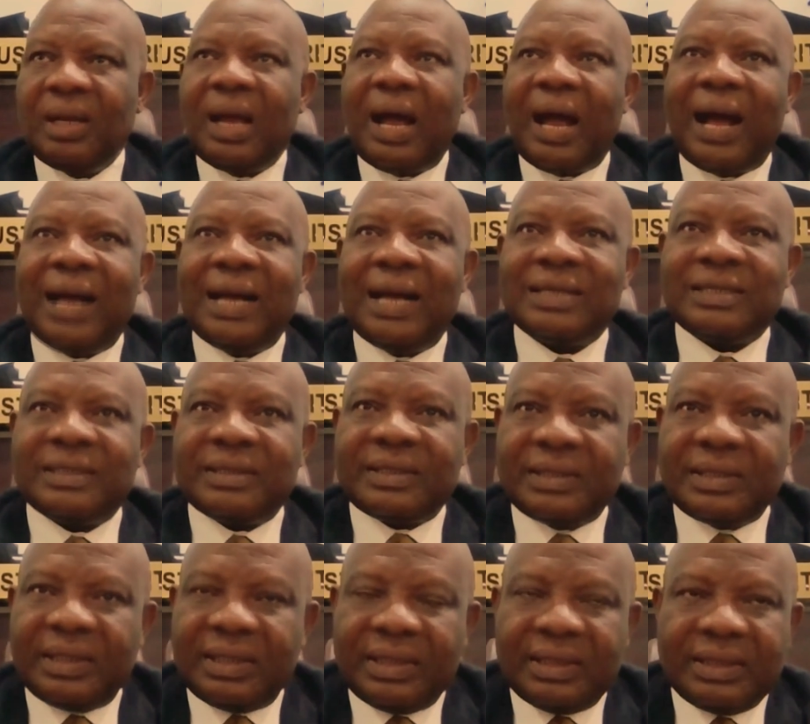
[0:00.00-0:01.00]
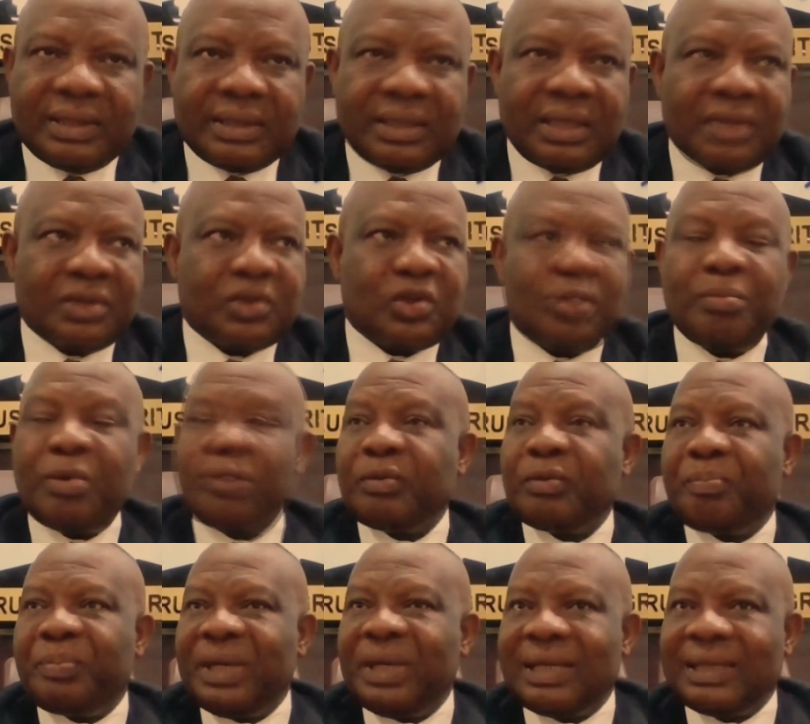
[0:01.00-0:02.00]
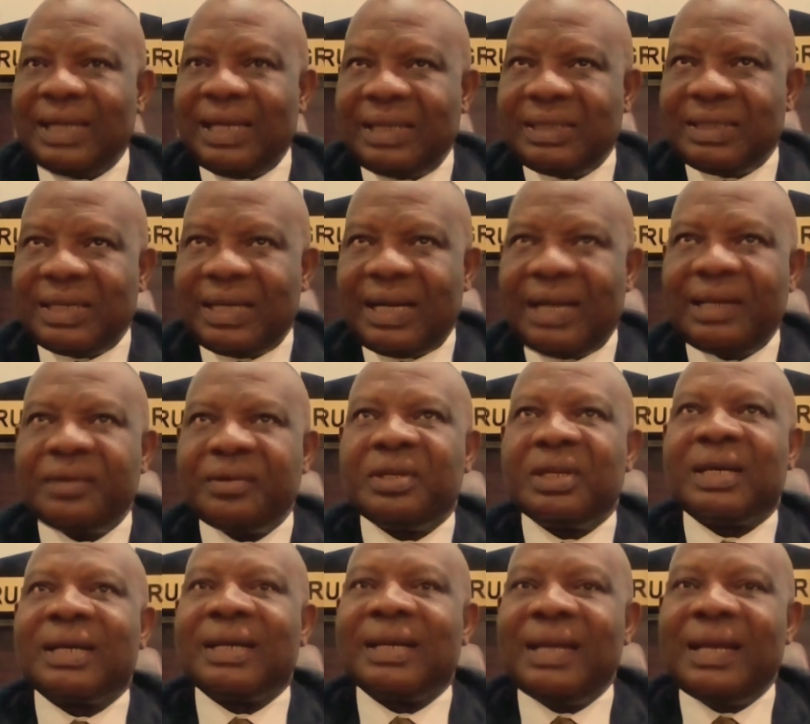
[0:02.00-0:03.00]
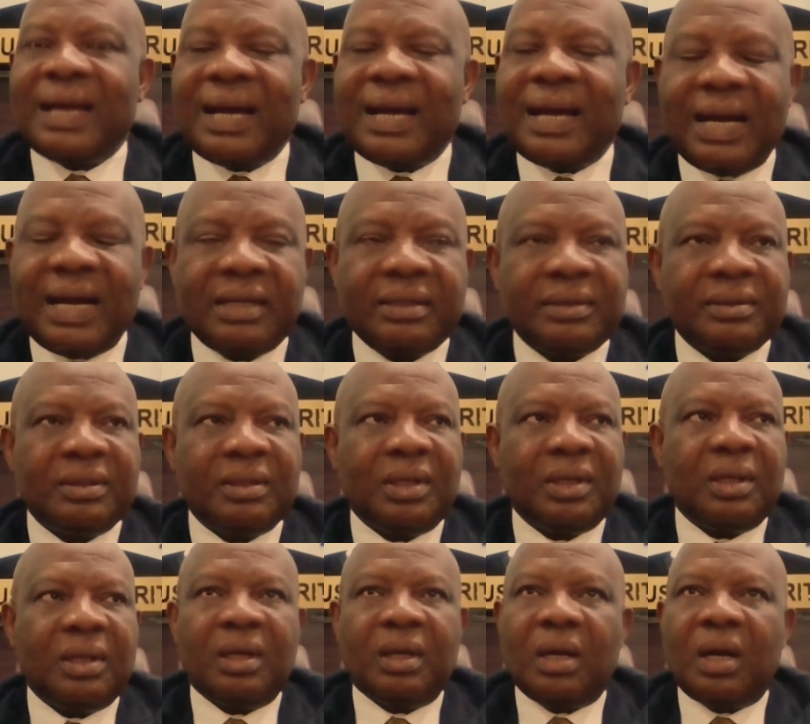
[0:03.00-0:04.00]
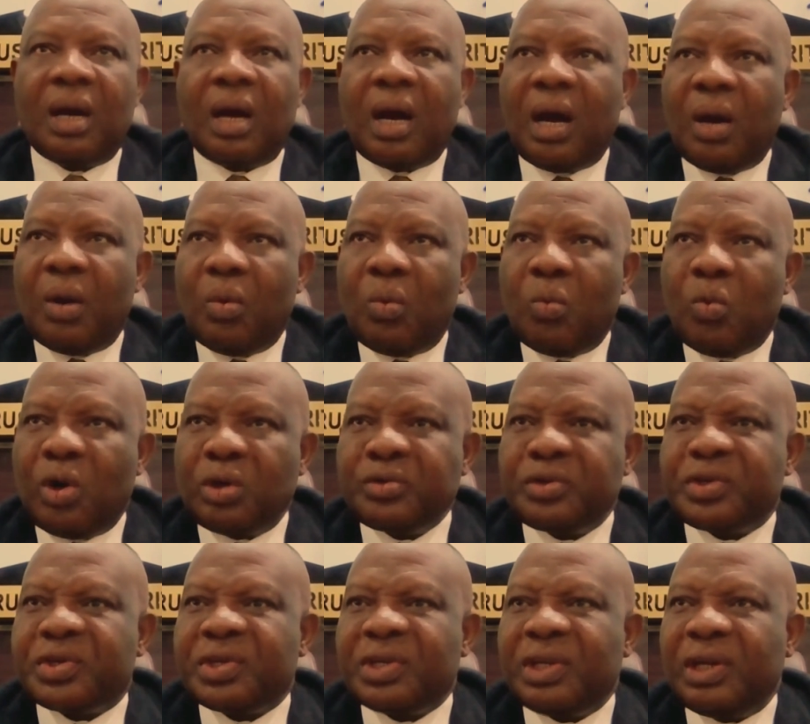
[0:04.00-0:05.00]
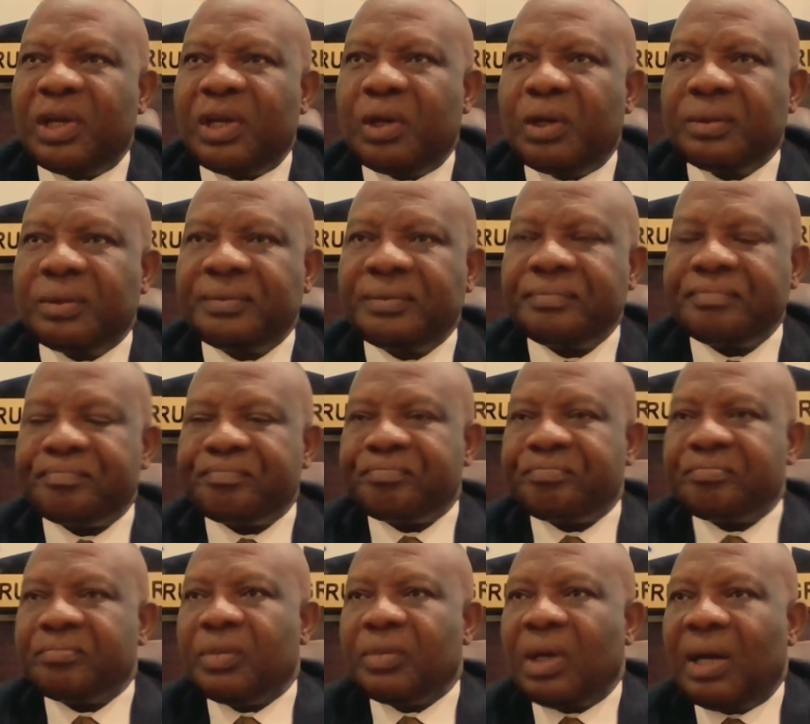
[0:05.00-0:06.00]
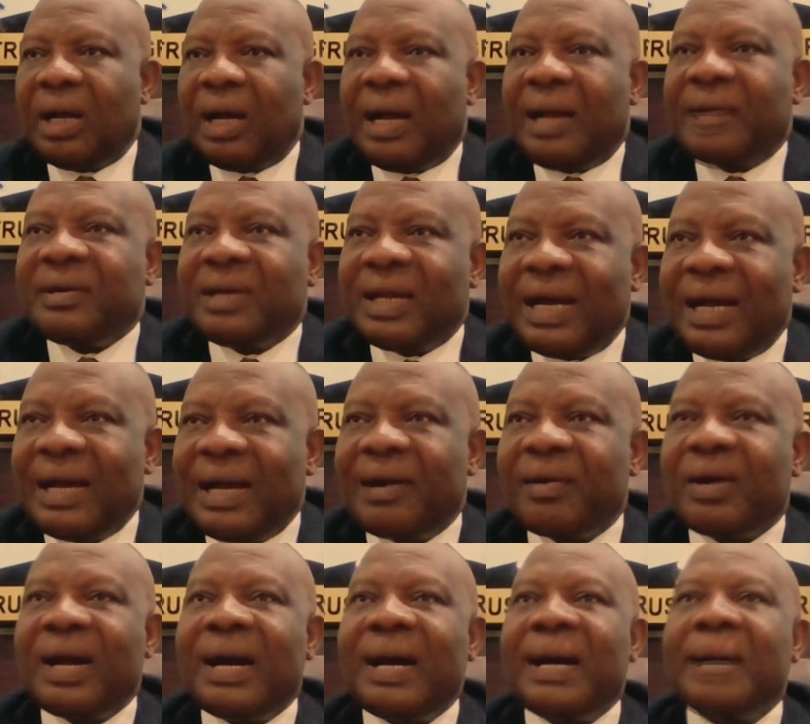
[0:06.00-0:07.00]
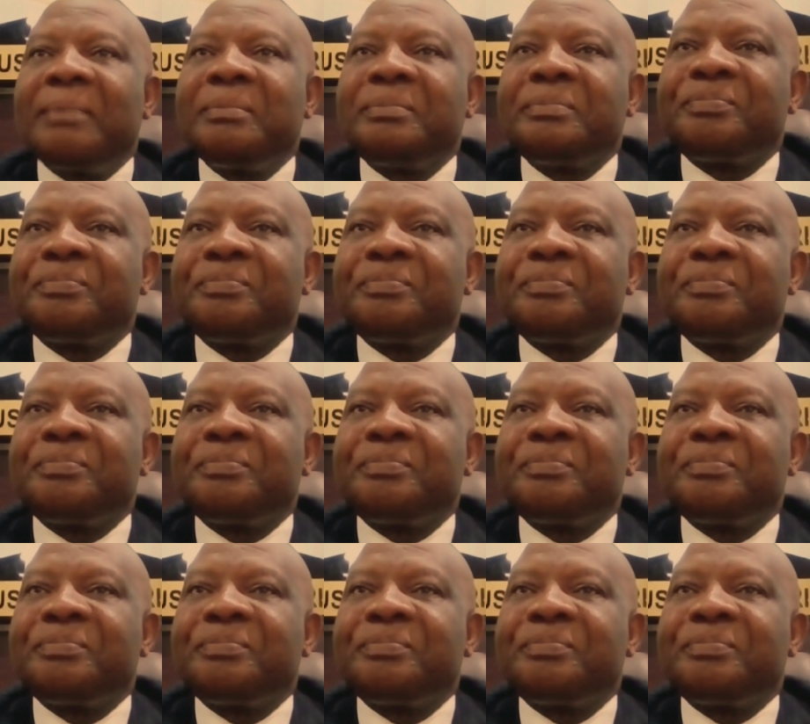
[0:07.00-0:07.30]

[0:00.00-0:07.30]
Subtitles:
As it is, some of the big lenders declare 1 trillion naira